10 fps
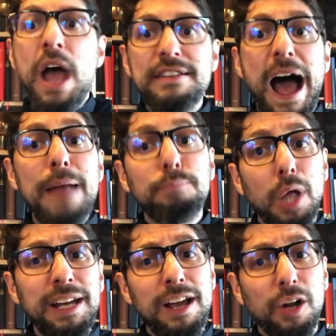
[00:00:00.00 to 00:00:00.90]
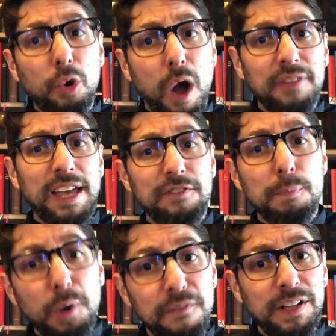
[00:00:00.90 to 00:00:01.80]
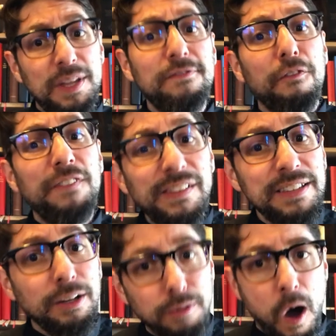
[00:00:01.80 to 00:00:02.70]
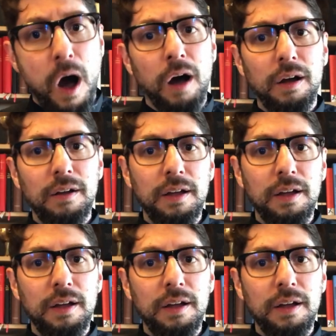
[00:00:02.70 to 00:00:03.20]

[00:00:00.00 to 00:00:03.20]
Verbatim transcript: died bloody on a cross after perfectly fulfilling the law.